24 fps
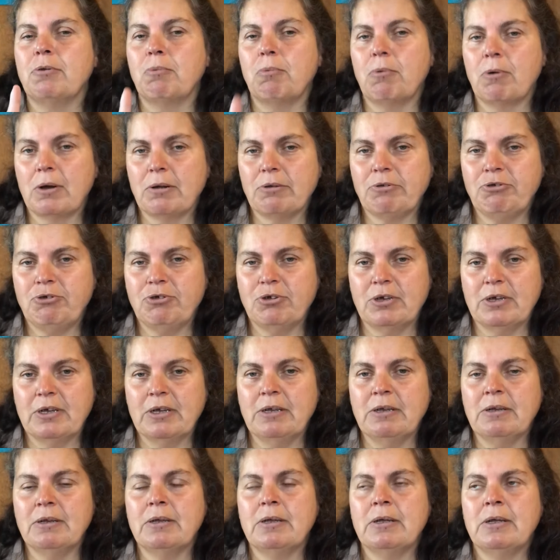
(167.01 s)
watch
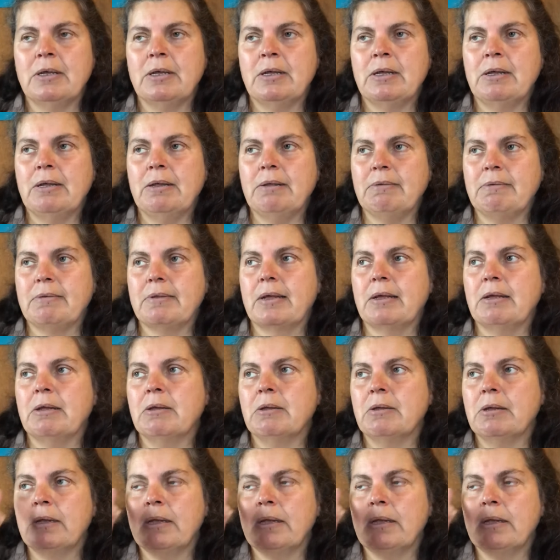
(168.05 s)
it and say,